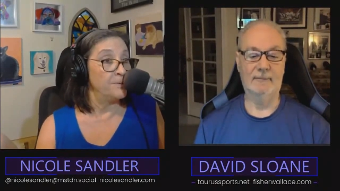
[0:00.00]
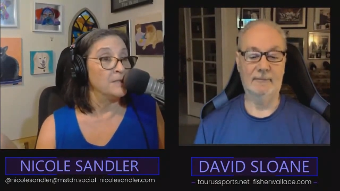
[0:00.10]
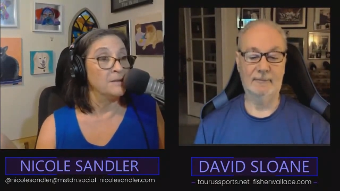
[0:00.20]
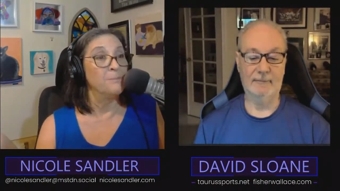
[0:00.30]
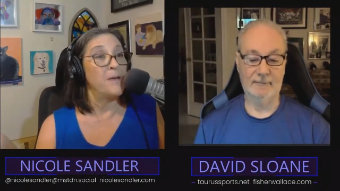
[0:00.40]
Speaker 1: a
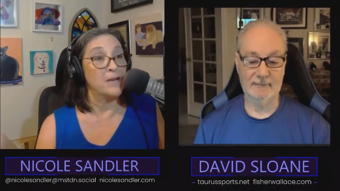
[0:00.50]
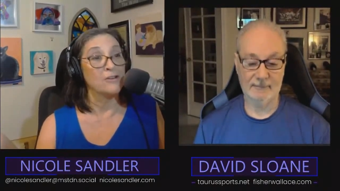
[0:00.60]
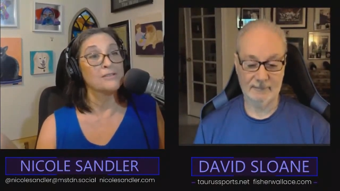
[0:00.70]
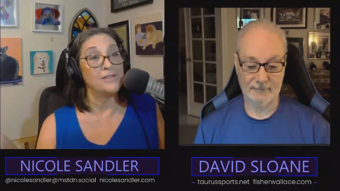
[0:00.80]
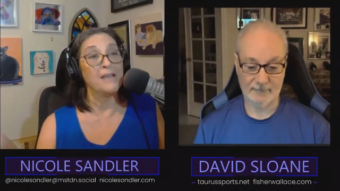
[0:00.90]

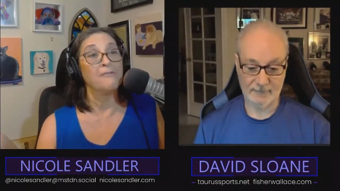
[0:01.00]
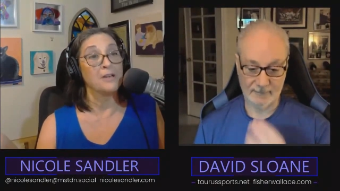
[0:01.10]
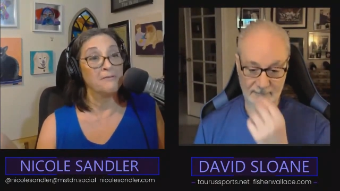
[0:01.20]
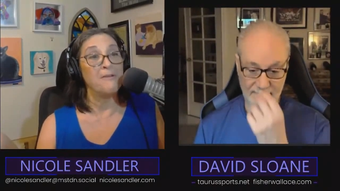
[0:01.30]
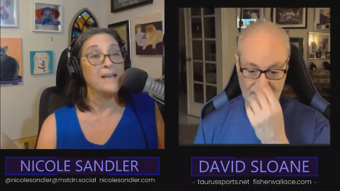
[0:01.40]
better,
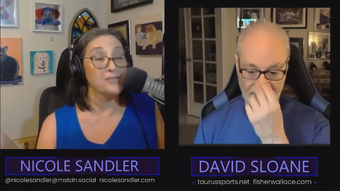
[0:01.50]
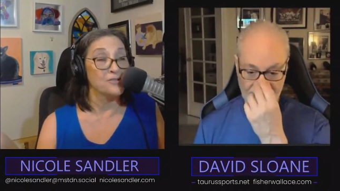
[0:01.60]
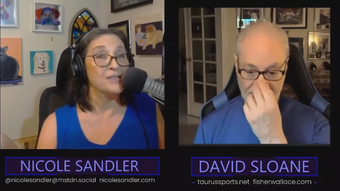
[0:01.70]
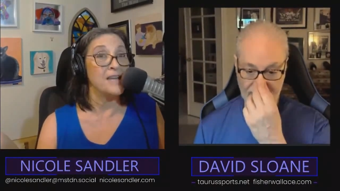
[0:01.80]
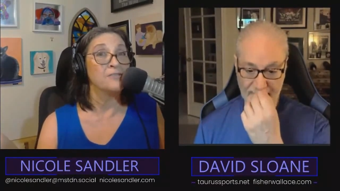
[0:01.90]
safer, and
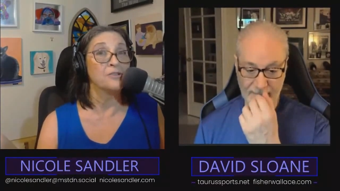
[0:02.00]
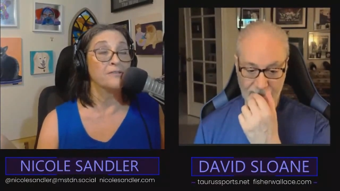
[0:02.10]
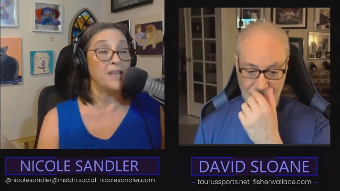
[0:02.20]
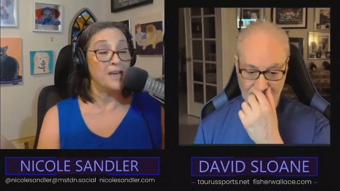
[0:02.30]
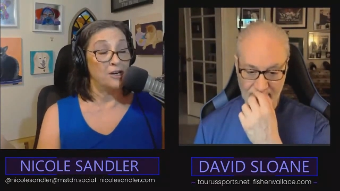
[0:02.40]
faster
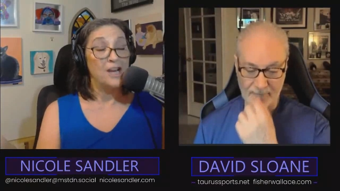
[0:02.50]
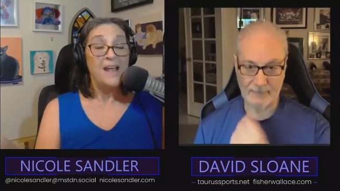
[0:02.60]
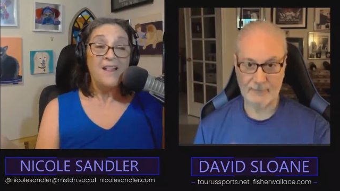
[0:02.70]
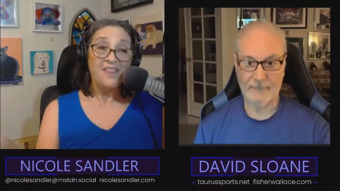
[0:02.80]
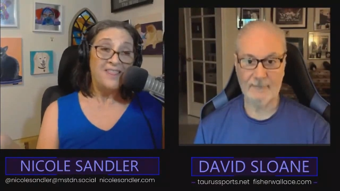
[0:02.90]
standard of
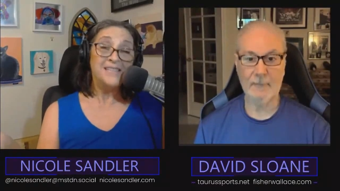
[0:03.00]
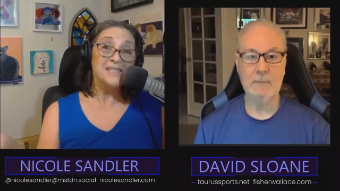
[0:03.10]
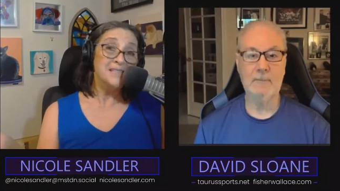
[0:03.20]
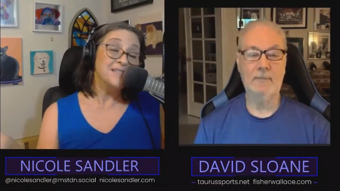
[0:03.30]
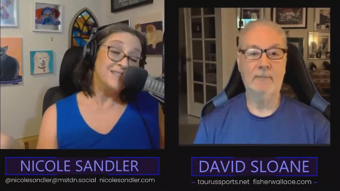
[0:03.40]
care.
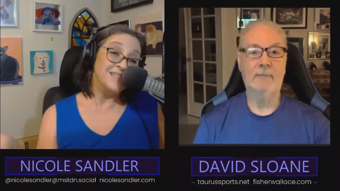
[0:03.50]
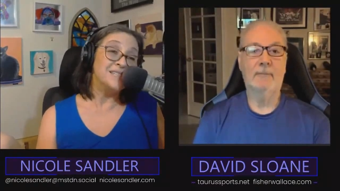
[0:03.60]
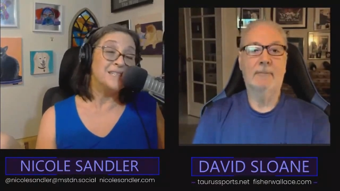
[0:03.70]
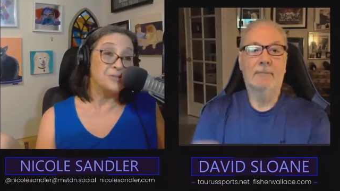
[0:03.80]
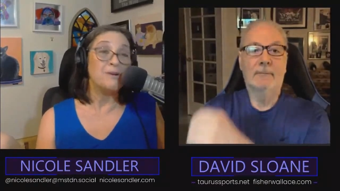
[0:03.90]
This
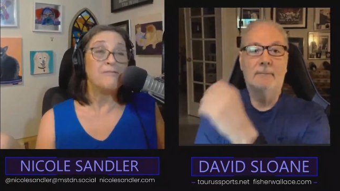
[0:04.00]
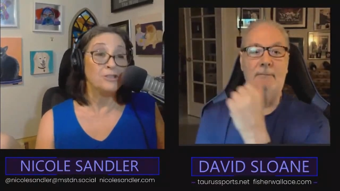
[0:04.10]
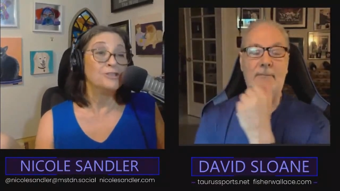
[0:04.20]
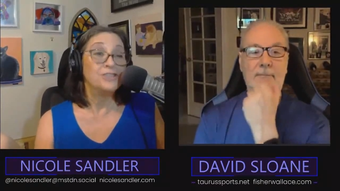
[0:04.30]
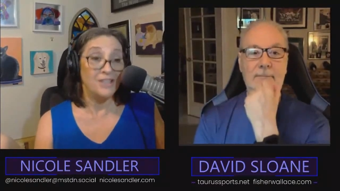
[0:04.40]
is
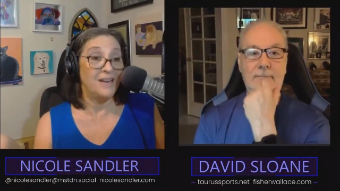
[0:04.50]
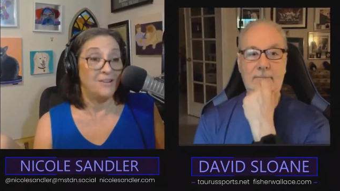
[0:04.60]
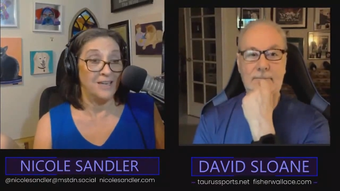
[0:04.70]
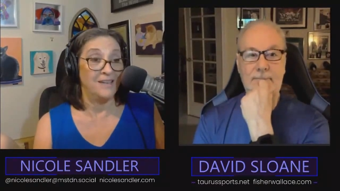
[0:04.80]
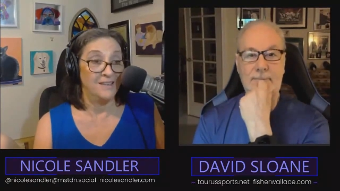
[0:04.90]

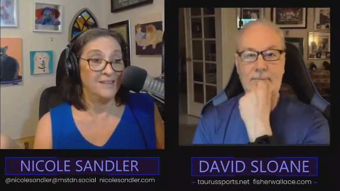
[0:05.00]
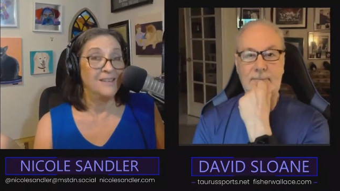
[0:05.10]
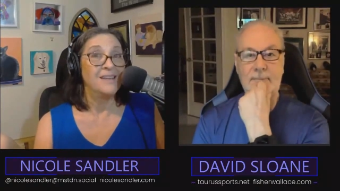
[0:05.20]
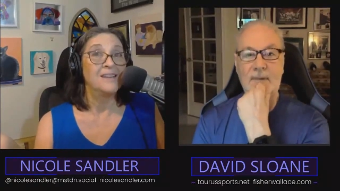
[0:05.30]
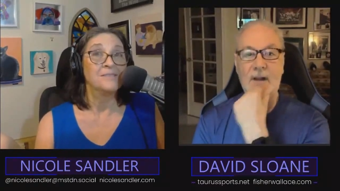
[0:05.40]
revolutionary.
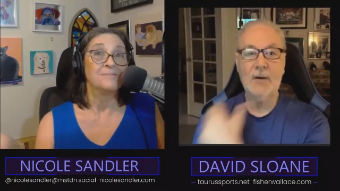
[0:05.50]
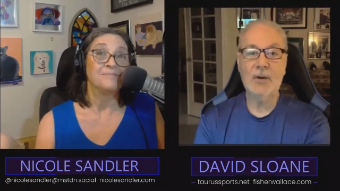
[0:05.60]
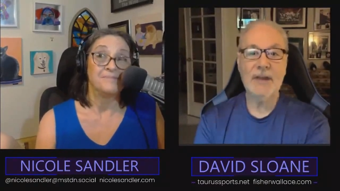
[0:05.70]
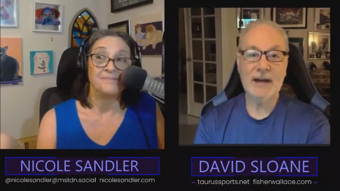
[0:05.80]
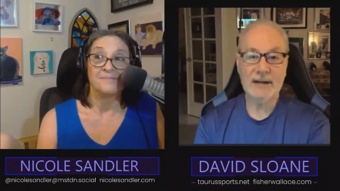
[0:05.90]

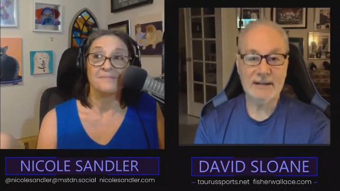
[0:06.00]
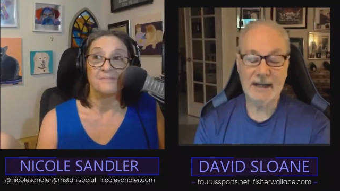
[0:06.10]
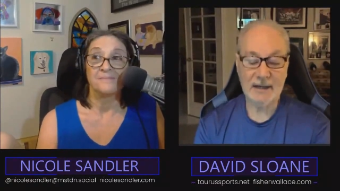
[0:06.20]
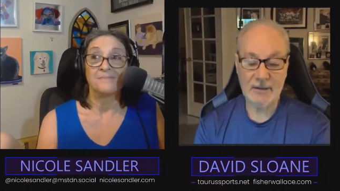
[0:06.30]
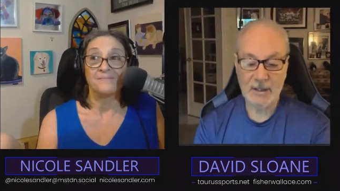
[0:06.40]
Speaker 2: Oh,
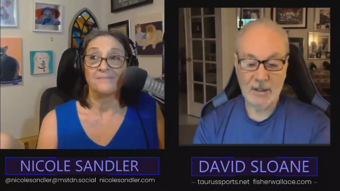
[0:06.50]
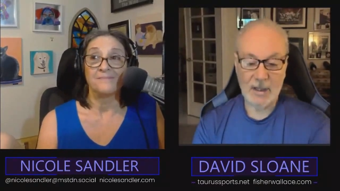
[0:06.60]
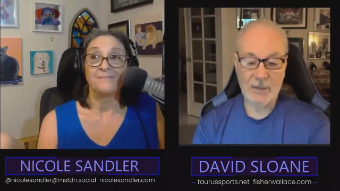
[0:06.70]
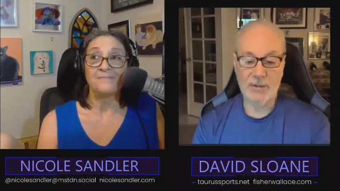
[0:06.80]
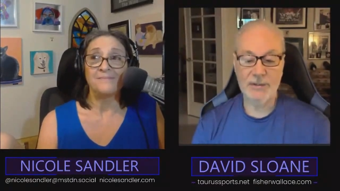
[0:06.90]
without a
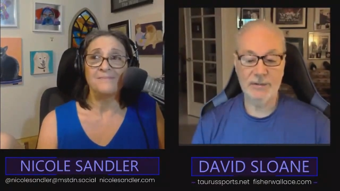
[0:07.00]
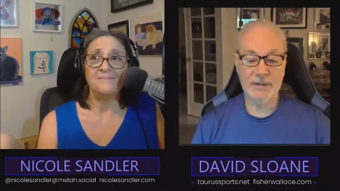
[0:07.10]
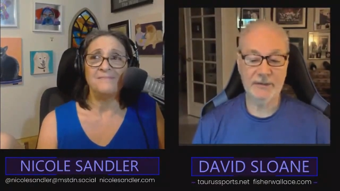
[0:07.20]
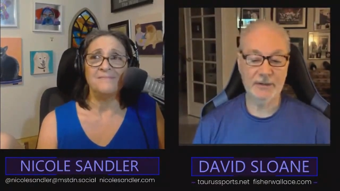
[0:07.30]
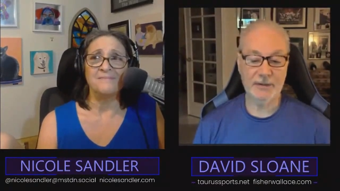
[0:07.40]
doubt.
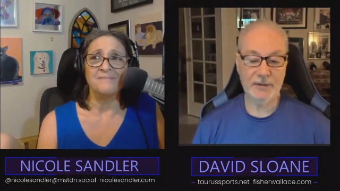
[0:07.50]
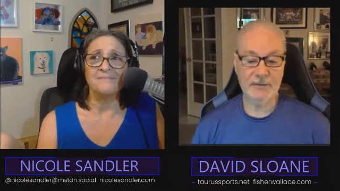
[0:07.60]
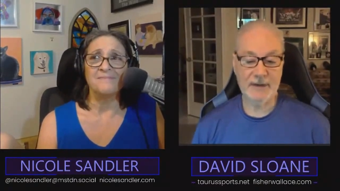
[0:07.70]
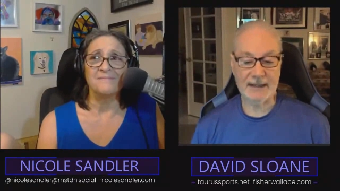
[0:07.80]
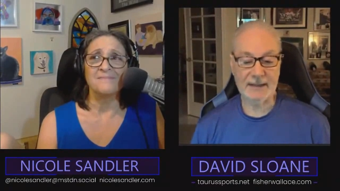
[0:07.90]
And when you
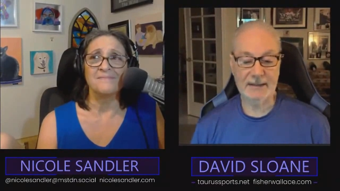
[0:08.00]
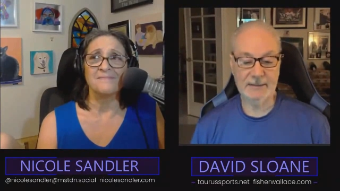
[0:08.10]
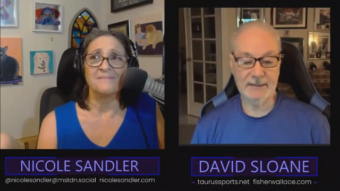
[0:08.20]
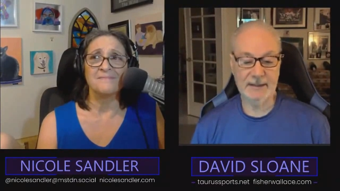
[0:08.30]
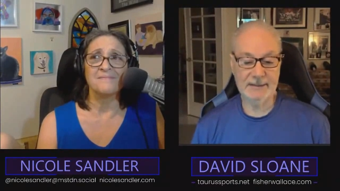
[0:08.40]
consider the
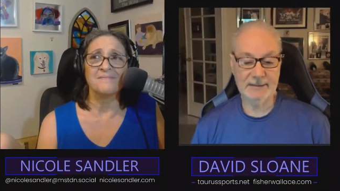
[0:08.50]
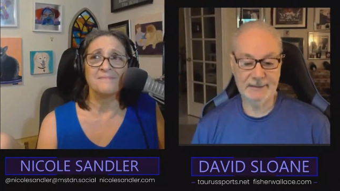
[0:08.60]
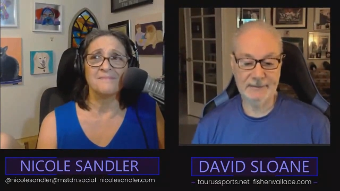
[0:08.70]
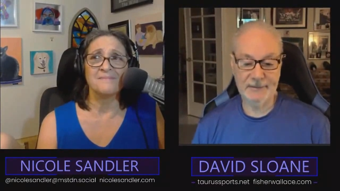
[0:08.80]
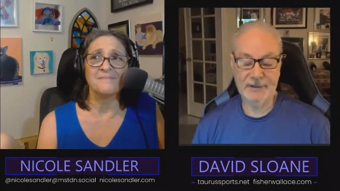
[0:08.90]
fact that
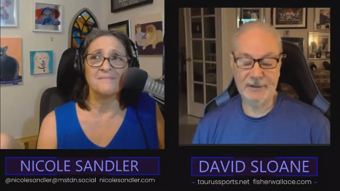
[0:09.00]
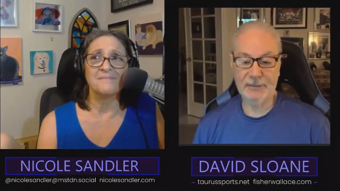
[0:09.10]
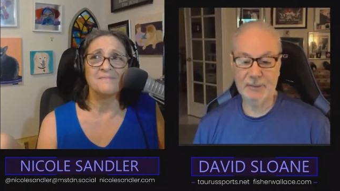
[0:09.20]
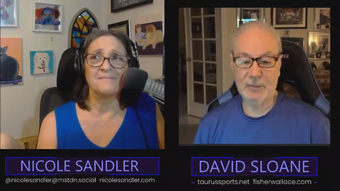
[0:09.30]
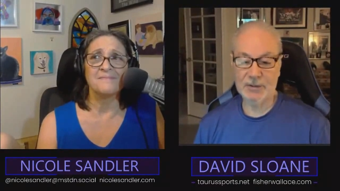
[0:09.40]

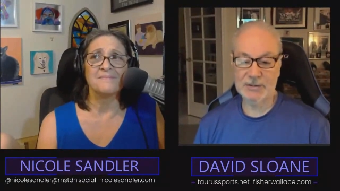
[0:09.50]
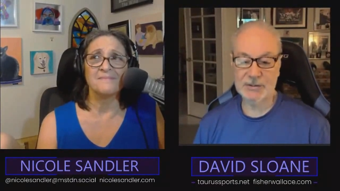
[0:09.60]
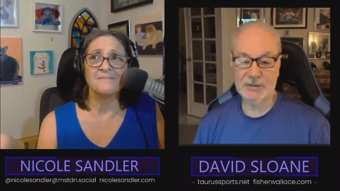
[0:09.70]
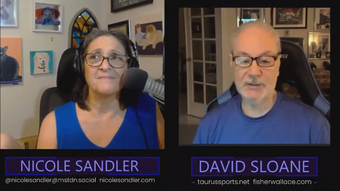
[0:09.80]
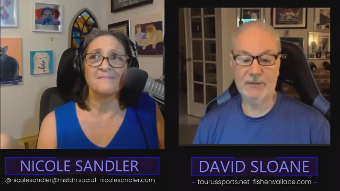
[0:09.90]
there's
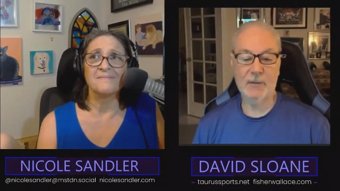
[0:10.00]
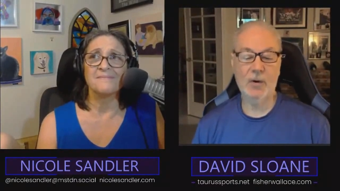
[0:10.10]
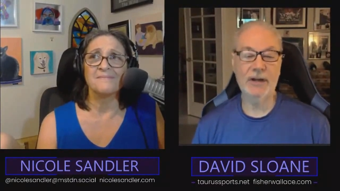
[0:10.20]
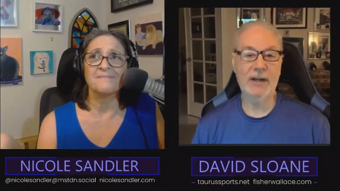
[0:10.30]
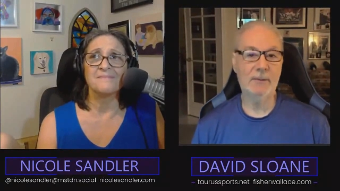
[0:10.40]
reports
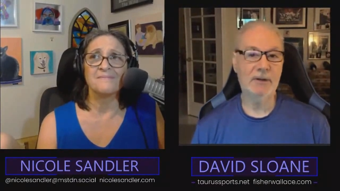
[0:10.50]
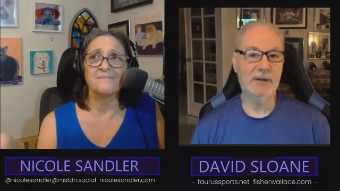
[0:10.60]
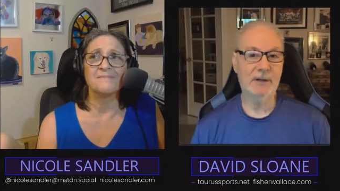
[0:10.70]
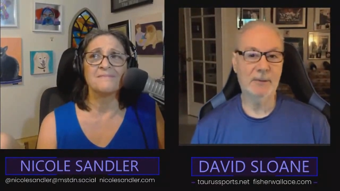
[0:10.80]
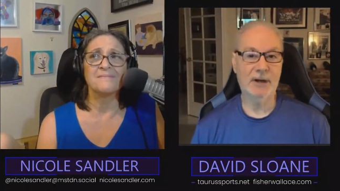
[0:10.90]
showing
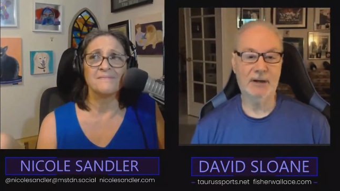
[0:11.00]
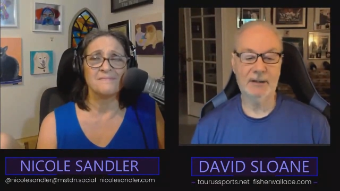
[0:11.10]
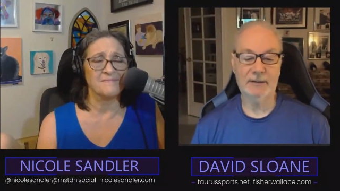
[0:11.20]
48 million